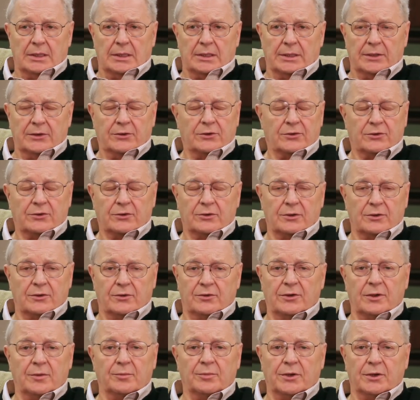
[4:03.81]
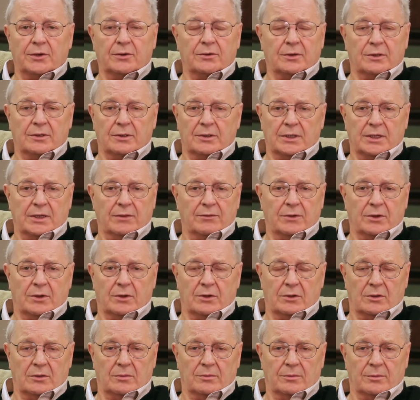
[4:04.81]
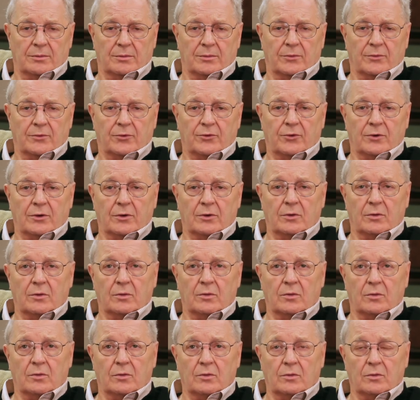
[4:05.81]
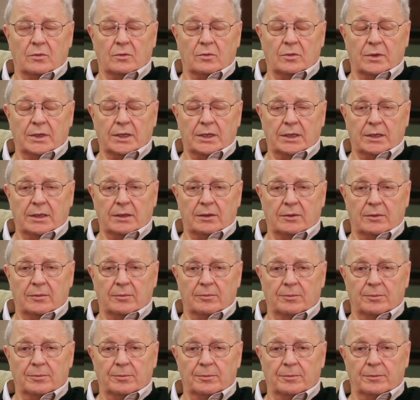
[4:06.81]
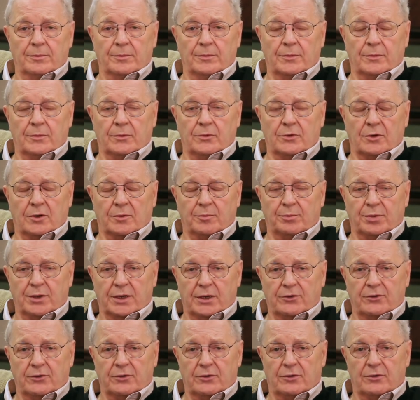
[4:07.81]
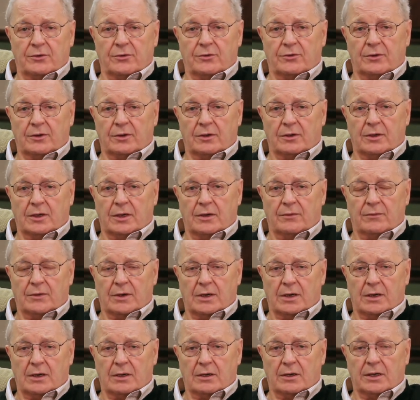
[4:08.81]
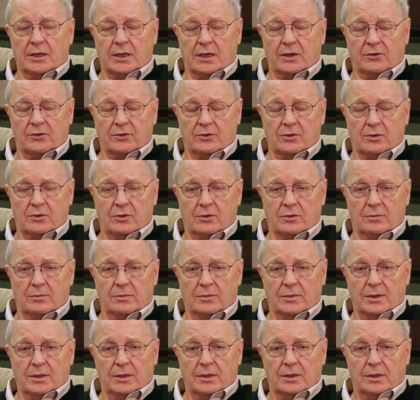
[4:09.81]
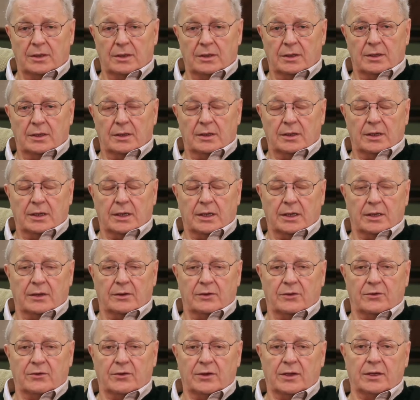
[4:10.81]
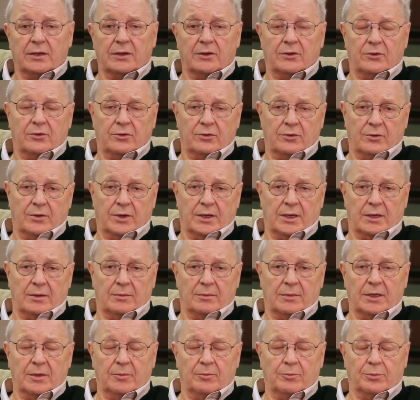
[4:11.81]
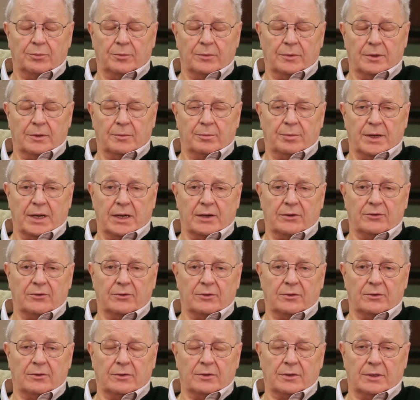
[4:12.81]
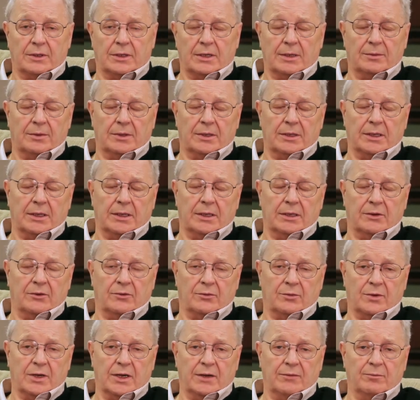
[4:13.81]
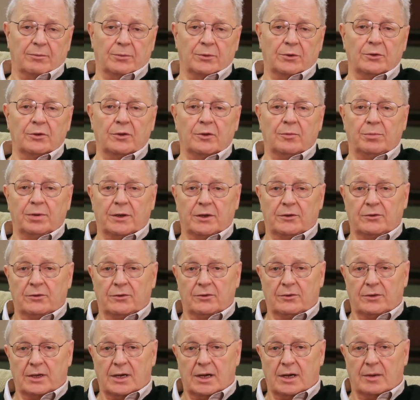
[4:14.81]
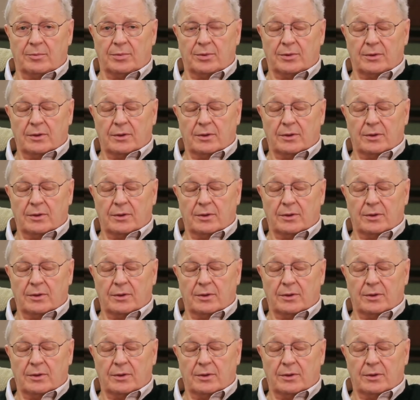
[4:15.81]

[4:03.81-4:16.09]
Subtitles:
He just simply couldn't leave the home. So we took pictures of our guest home and sent it to him. The pastor and his wife blew the pictures up